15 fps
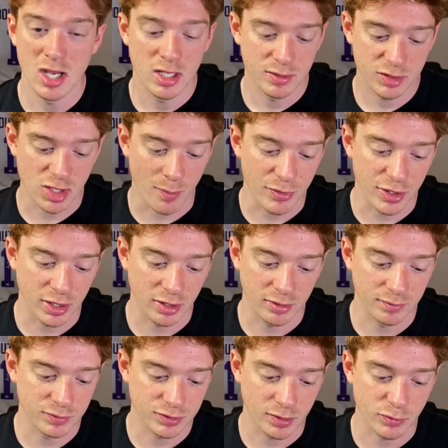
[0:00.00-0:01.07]
something,
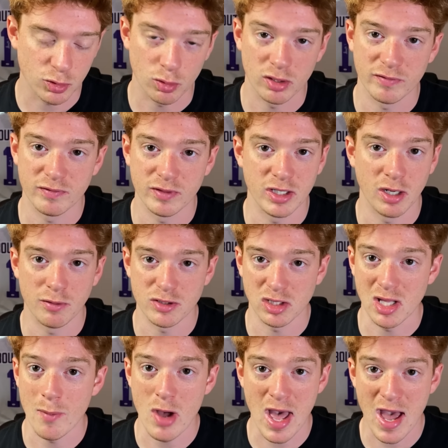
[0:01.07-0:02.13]
some sort of, you know,
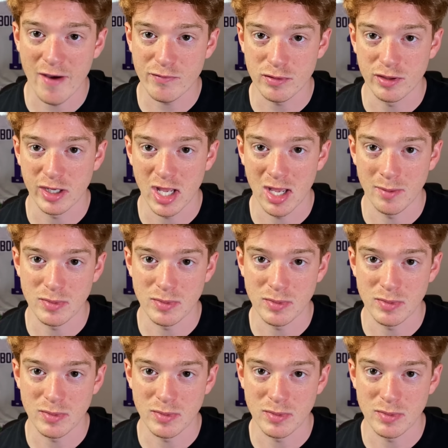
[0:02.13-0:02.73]
dilemma after the game